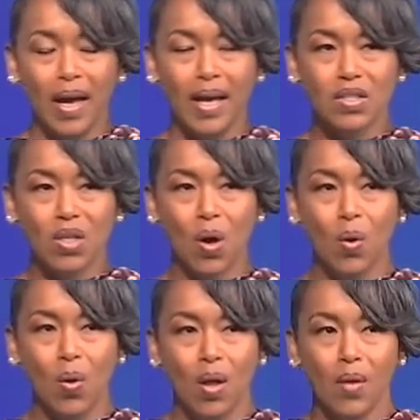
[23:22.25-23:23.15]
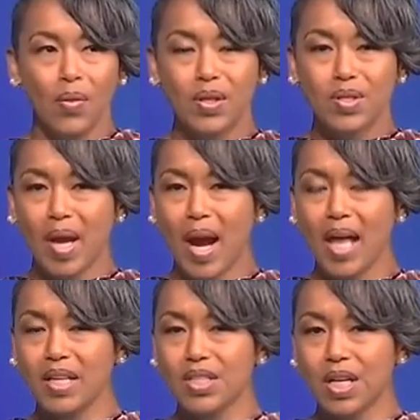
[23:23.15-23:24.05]
And so the
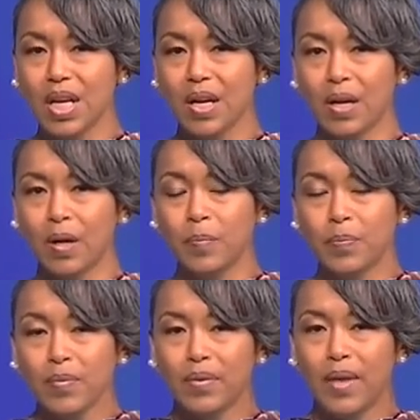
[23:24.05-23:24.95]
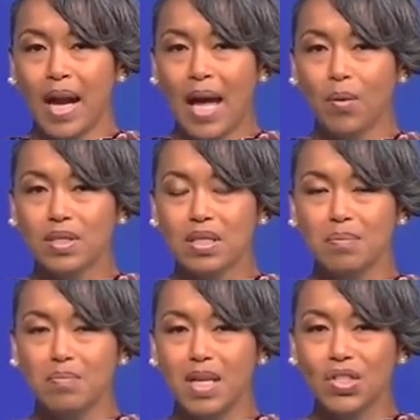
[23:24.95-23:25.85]
challenge here that I would
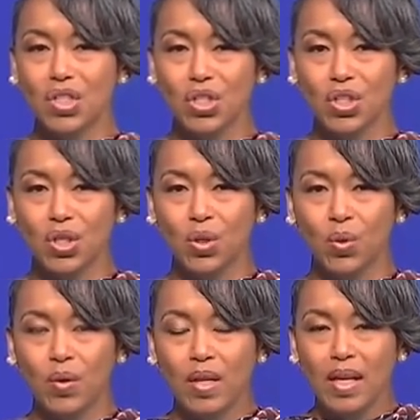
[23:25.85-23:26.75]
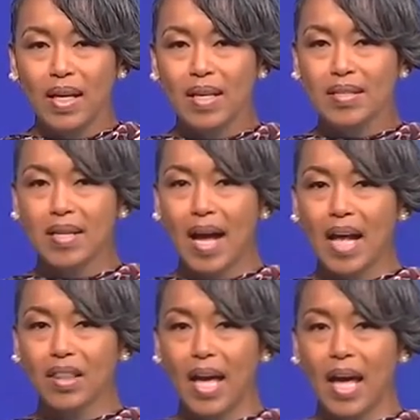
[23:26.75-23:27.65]
submit to you is
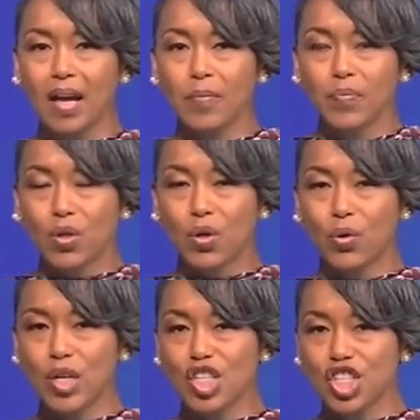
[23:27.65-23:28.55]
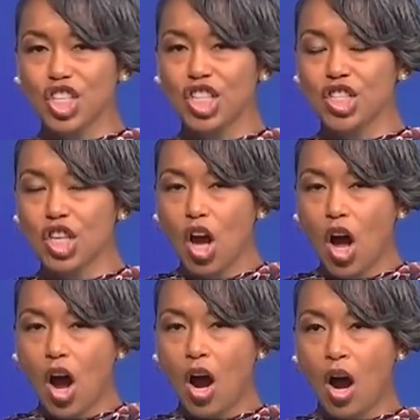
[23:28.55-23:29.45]
not that Christians
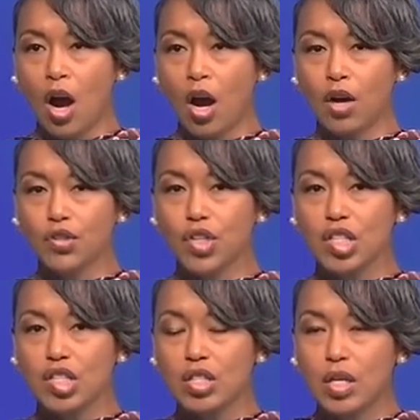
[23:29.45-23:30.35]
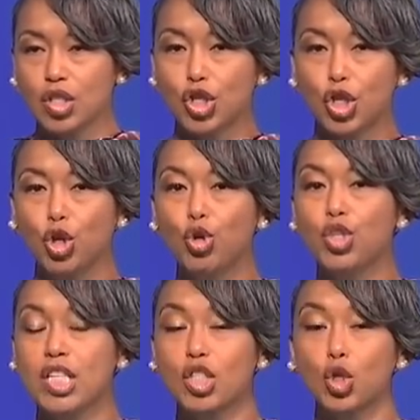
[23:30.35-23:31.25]
are just
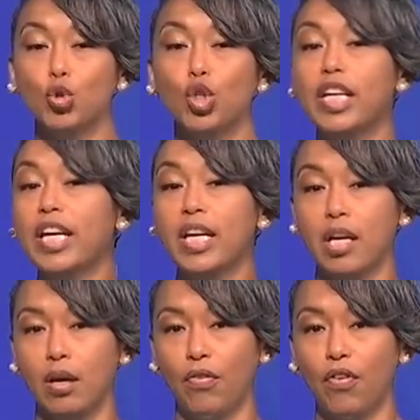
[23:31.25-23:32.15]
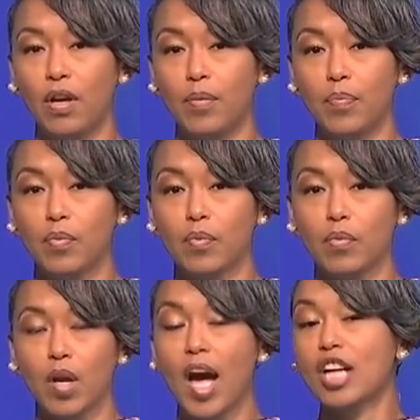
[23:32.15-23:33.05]
choosing to live
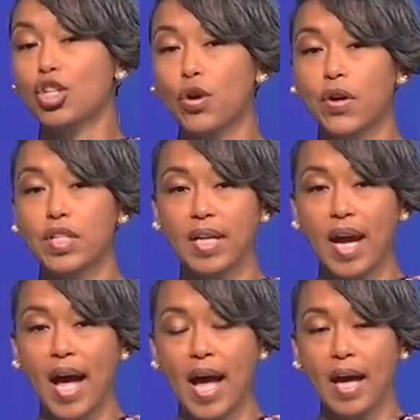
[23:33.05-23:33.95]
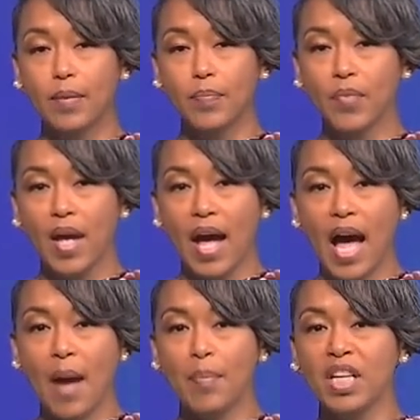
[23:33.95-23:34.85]
contrary to God.
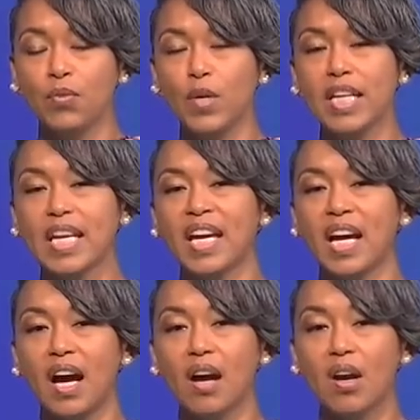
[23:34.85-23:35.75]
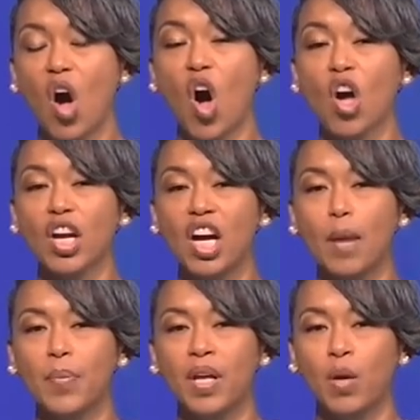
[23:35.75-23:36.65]
I believe we get caught
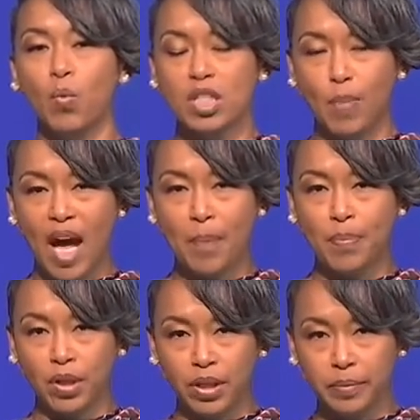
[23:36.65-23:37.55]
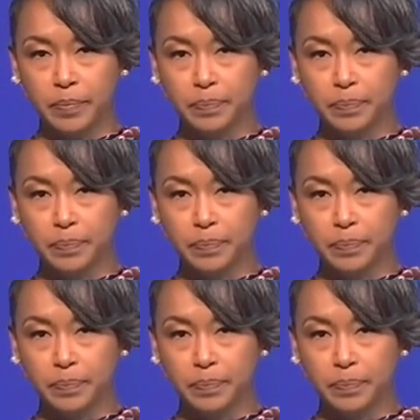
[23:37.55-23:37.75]
up in what's popular.